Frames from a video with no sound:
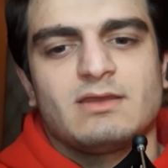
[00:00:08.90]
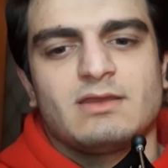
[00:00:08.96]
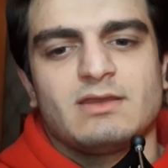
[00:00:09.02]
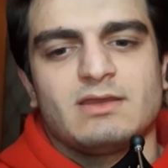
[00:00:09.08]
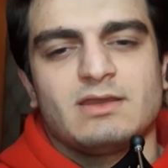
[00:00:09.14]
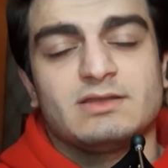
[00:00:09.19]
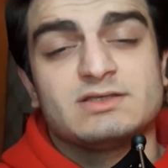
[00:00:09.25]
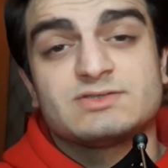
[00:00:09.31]

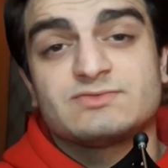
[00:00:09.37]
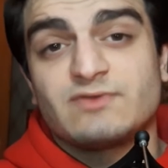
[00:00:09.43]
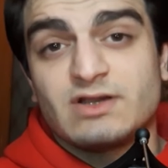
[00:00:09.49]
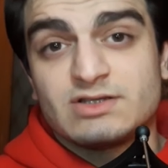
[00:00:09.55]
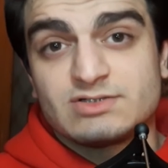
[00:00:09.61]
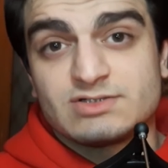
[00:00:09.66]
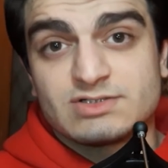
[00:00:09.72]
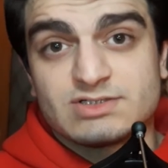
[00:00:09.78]
It is very
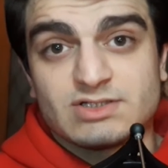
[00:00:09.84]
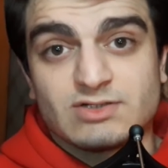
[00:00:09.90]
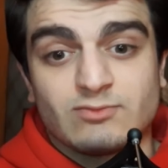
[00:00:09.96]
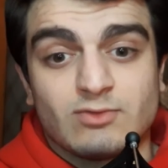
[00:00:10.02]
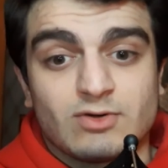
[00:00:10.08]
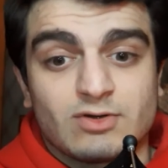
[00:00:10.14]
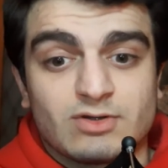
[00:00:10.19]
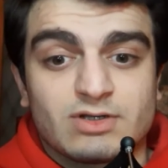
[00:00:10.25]
interesting
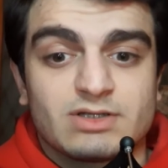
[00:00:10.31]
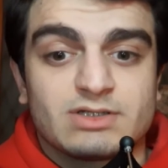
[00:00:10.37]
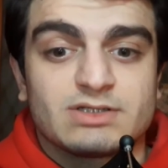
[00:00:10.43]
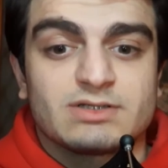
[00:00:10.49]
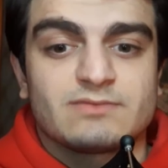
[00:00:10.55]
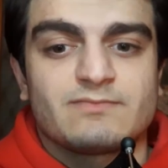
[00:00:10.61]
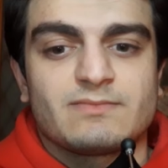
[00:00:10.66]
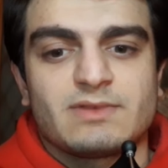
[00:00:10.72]
work,
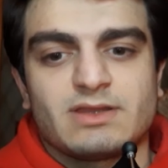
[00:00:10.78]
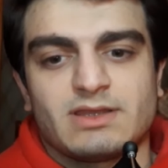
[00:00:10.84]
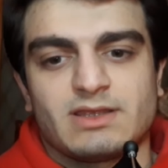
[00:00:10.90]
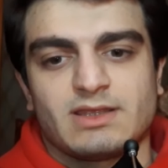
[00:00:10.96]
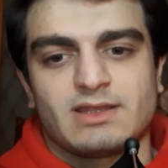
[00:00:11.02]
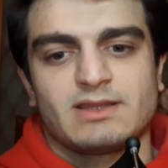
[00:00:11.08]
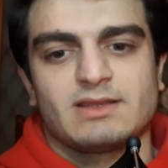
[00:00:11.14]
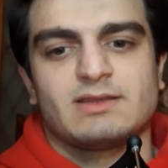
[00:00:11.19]

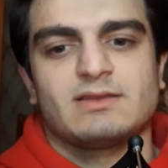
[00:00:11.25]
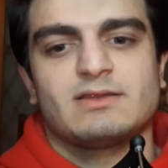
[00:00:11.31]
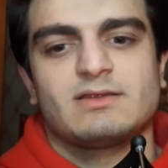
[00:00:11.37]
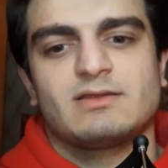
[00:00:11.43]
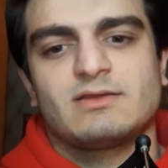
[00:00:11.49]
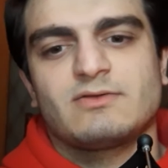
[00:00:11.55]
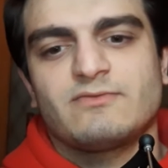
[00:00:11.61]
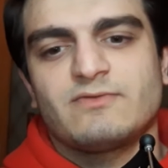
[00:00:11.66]
and
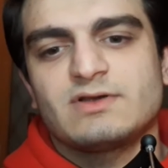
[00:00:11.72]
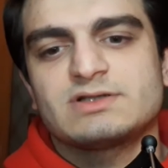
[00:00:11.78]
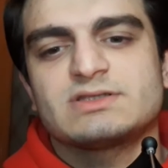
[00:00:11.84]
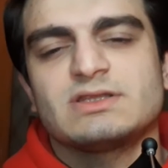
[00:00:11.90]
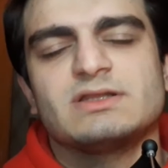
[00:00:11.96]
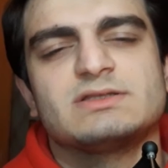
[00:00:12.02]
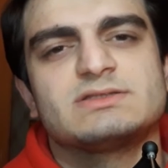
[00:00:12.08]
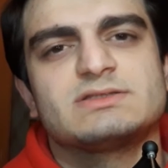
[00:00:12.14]
first
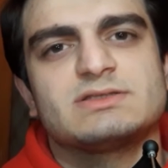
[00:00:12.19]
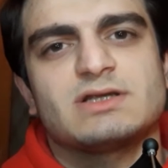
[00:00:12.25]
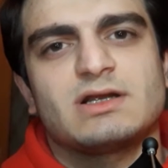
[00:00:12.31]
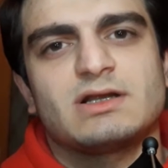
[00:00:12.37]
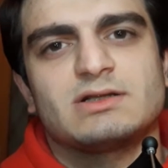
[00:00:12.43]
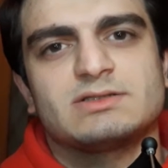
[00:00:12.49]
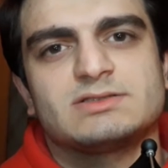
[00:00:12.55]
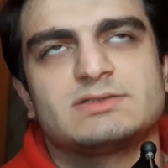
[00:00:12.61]
let's
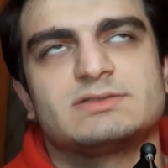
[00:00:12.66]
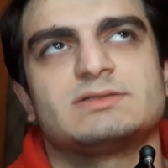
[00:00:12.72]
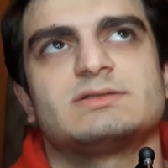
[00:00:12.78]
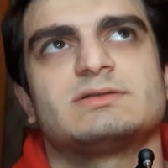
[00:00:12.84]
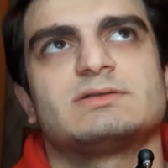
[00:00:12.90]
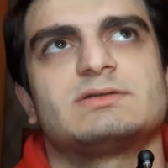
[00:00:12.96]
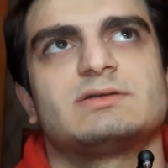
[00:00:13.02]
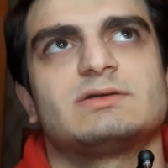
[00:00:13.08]

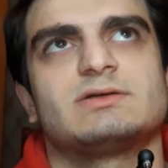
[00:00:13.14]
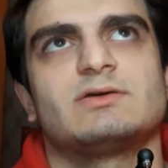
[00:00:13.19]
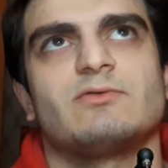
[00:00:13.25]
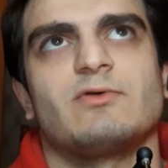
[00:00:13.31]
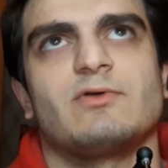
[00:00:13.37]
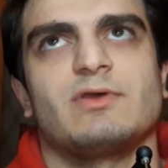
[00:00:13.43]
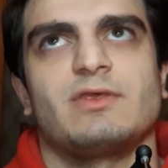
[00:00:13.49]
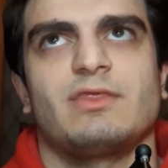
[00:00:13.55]
start
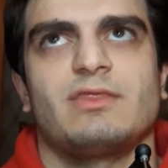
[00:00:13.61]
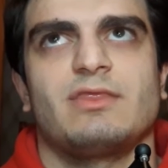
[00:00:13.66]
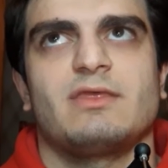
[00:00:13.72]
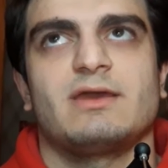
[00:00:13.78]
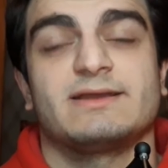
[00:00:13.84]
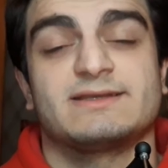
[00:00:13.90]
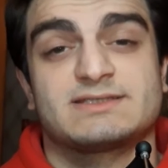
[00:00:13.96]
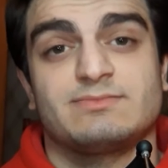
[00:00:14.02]
with
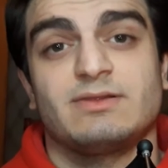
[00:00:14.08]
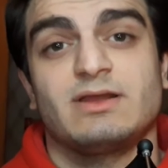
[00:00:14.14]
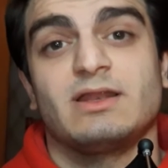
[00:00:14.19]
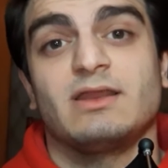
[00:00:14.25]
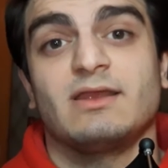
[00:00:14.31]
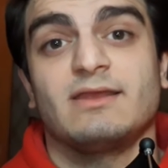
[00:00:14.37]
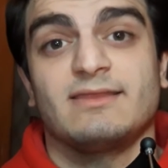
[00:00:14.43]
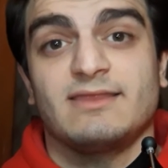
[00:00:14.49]

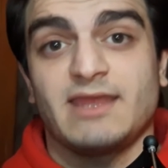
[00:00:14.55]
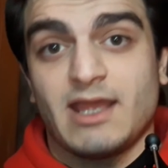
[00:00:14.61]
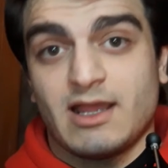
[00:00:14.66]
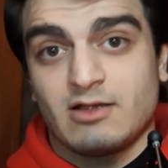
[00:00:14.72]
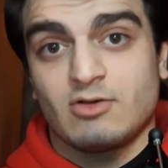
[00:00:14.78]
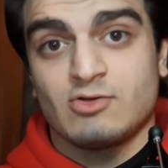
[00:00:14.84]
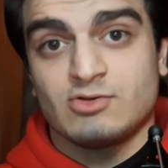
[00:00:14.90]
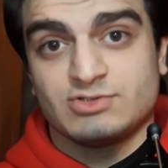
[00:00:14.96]
explaining the
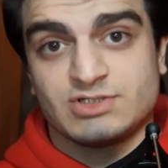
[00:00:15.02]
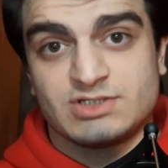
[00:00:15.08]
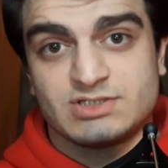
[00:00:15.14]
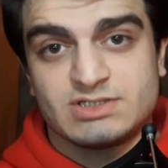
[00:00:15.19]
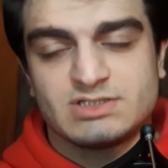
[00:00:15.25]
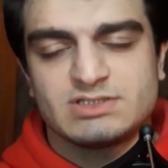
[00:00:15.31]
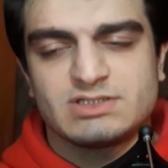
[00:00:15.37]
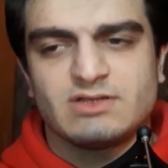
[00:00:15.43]

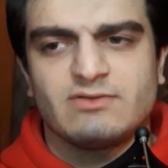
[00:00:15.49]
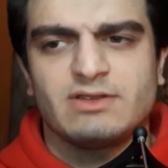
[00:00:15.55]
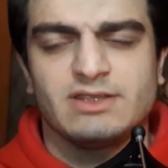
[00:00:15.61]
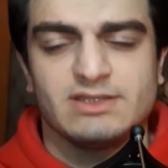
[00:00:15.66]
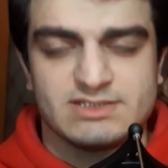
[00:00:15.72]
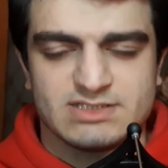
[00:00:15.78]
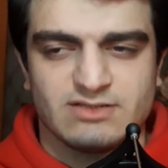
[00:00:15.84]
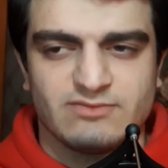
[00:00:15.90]
unconscious
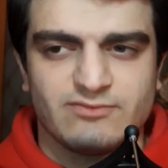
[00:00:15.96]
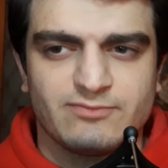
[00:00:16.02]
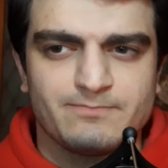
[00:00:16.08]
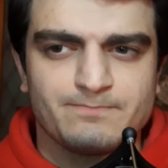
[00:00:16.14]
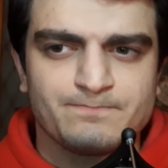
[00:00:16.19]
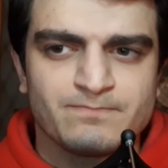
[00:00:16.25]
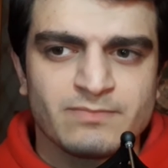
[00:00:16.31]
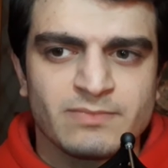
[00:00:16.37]
itself.
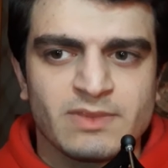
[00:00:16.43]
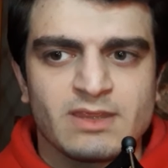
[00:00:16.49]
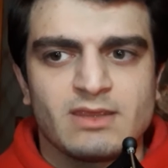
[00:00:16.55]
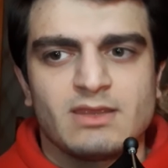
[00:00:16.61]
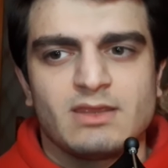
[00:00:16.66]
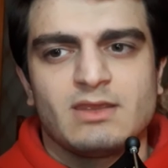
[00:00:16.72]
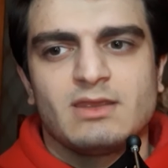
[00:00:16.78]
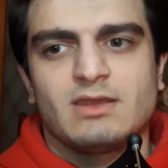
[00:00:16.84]

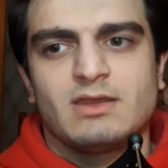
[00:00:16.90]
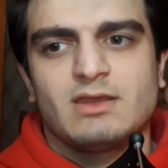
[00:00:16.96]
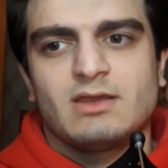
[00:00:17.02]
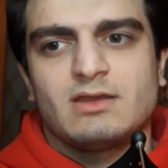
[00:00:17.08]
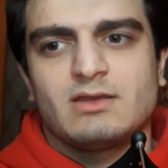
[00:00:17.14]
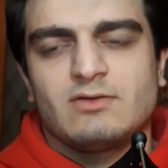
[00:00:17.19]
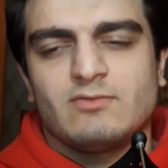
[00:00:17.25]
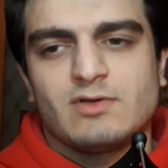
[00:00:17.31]

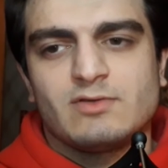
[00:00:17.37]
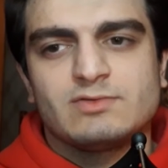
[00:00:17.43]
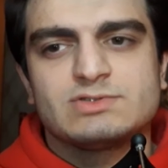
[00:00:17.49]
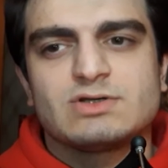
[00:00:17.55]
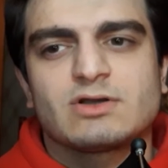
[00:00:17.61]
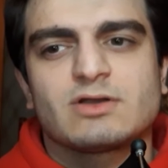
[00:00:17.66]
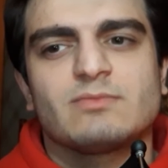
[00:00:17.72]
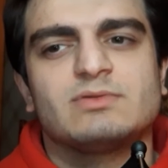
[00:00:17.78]
When we
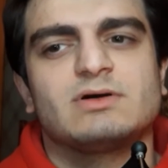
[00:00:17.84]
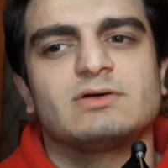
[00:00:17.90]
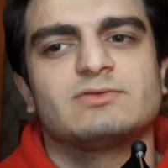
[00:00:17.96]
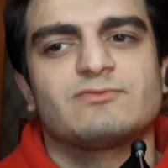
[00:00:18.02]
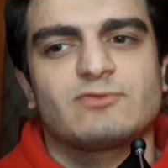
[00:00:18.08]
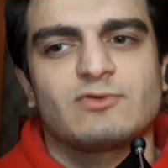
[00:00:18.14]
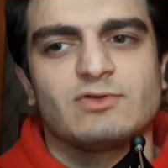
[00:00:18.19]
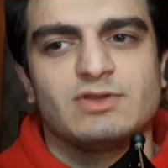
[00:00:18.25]
talk about
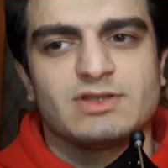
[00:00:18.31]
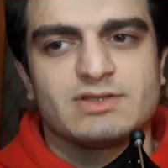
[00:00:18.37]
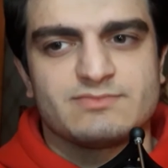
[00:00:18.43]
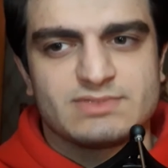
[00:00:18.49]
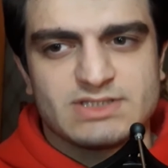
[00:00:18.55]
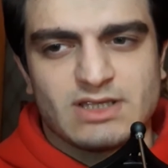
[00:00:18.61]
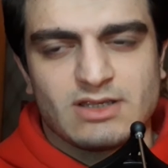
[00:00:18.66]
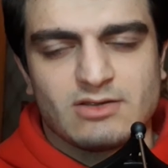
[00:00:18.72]
Freudian
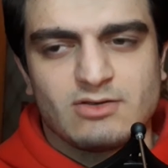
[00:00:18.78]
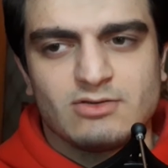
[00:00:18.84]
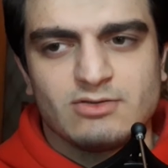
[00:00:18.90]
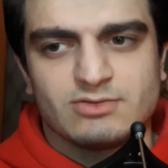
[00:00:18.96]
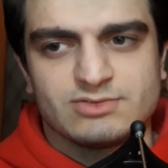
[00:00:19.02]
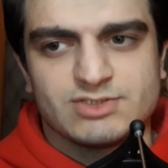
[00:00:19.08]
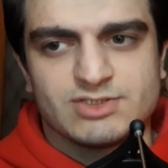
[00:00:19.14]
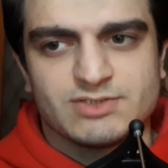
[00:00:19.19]

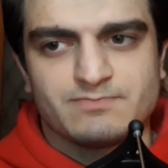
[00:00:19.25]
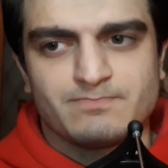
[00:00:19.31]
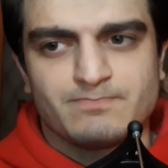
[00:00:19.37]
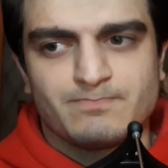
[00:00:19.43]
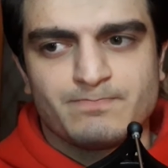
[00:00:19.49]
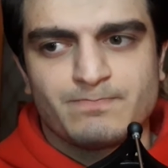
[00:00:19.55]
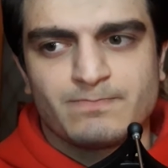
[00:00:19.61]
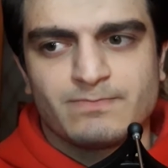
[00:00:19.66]
psychology,
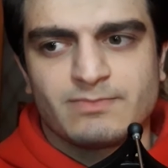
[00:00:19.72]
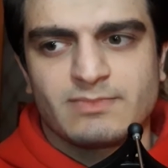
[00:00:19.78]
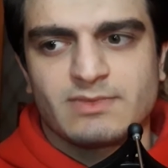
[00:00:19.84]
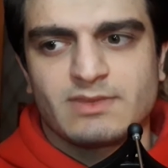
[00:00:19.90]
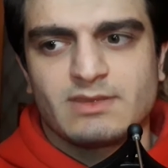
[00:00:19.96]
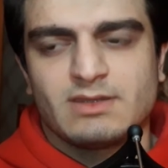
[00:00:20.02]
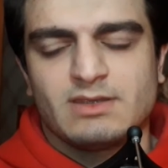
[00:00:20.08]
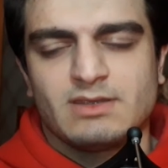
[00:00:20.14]

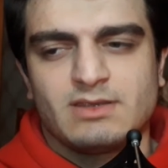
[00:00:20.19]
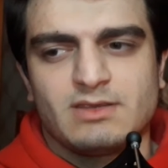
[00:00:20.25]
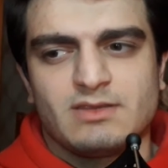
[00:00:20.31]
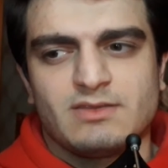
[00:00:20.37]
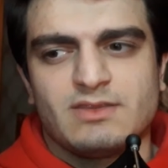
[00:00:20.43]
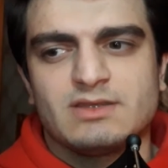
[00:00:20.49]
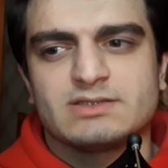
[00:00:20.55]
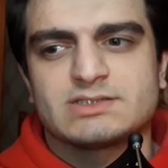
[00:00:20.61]

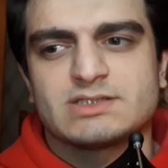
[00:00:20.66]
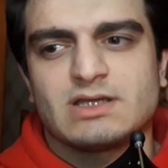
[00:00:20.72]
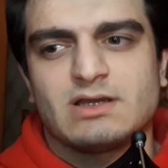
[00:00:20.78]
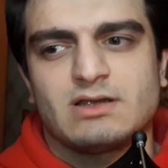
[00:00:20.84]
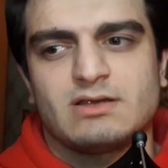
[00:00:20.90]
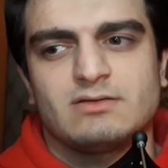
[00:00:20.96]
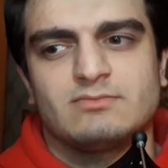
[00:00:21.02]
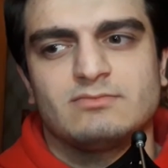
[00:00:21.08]
things
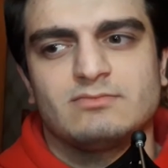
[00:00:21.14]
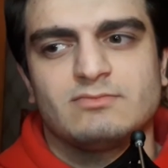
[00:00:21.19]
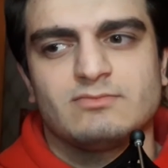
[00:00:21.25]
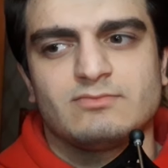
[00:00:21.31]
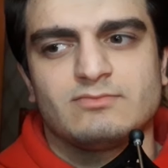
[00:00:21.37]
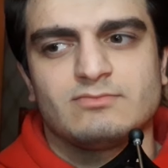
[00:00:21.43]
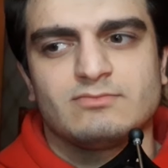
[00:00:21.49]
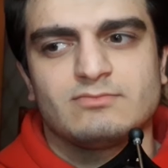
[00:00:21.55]
are
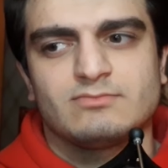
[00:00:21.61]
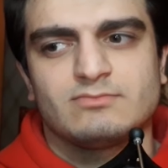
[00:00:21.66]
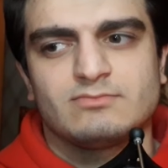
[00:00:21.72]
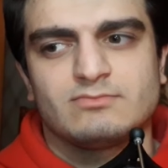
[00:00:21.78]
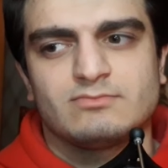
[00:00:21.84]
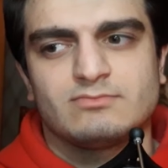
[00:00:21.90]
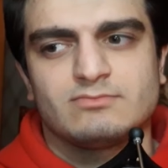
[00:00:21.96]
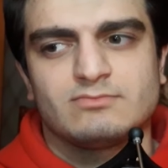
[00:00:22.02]

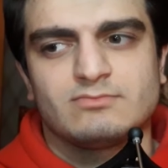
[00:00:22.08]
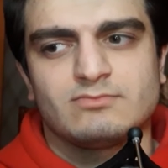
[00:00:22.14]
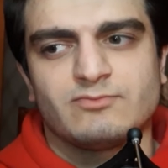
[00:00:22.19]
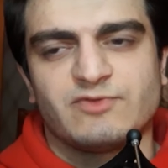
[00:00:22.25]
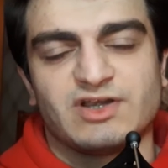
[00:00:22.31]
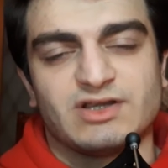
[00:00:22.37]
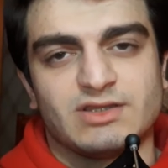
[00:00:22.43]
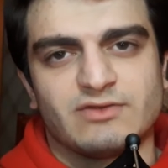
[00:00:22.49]

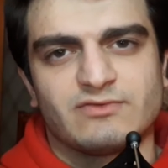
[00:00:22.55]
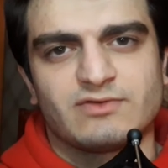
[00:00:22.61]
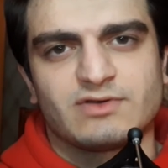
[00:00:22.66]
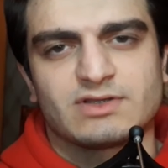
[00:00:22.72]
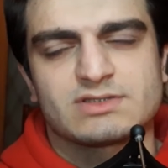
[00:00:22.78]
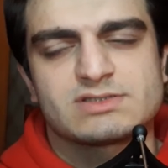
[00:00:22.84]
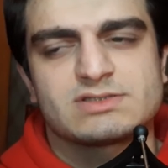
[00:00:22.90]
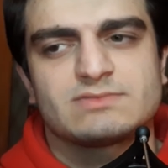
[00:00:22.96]
very
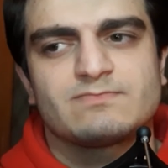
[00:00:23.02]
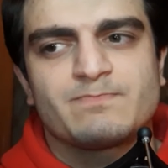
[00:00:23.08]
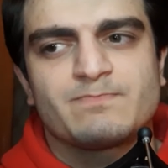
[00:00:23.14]
different.